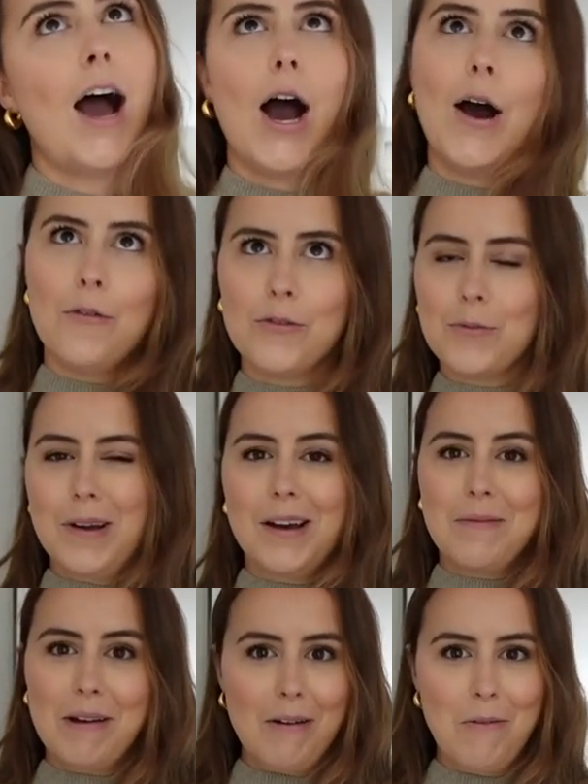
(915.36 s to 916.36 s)
how often
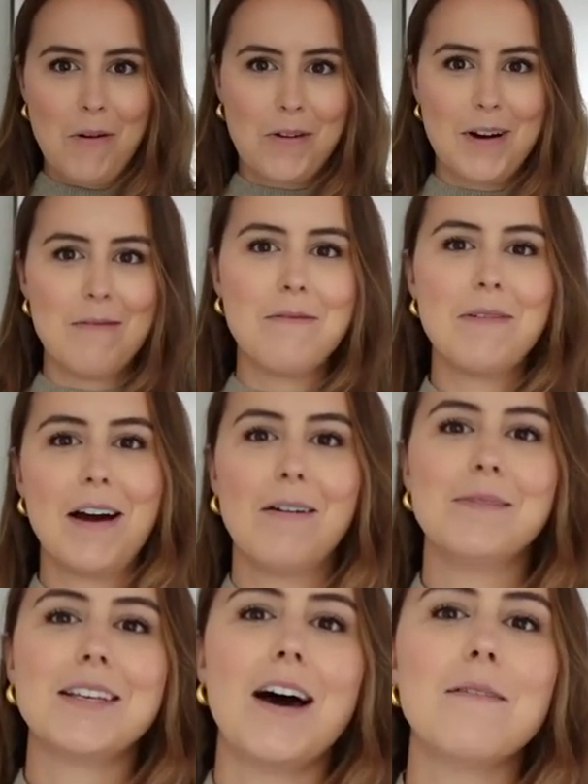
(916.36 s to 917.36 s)
am I going to walk around with my
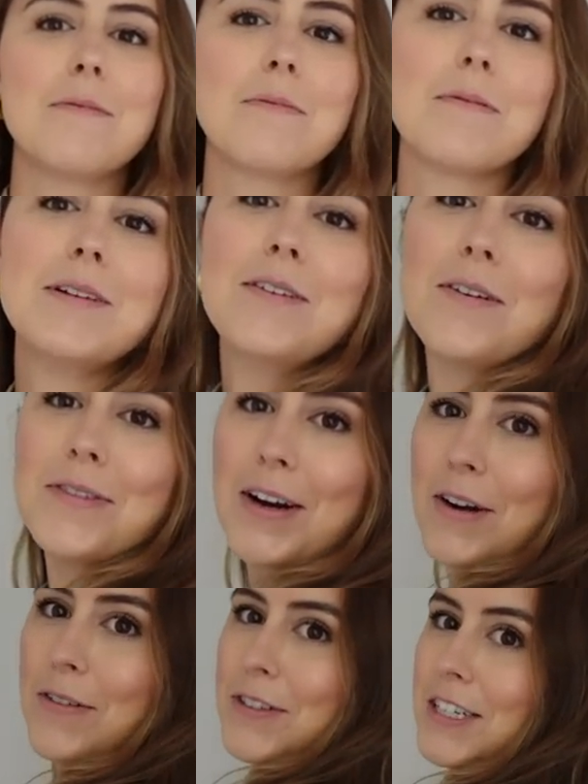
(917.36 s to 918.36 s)
arms up? Probably not
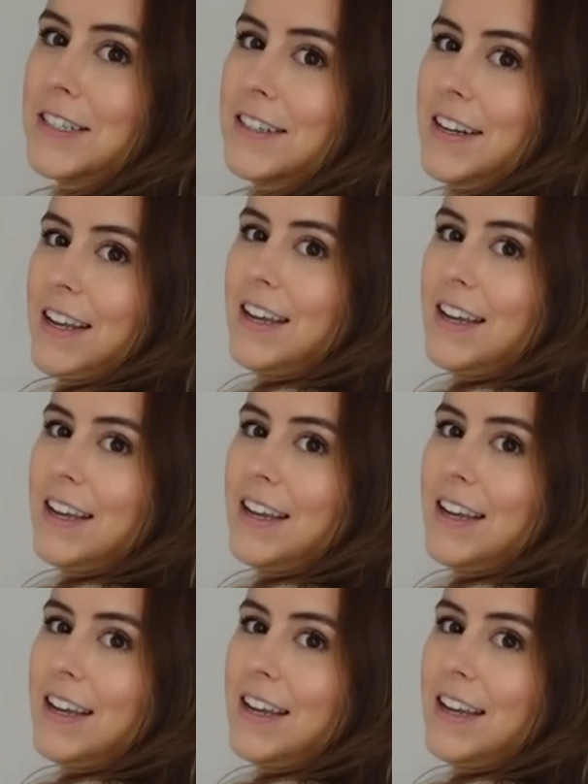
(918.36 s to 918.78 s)
very often.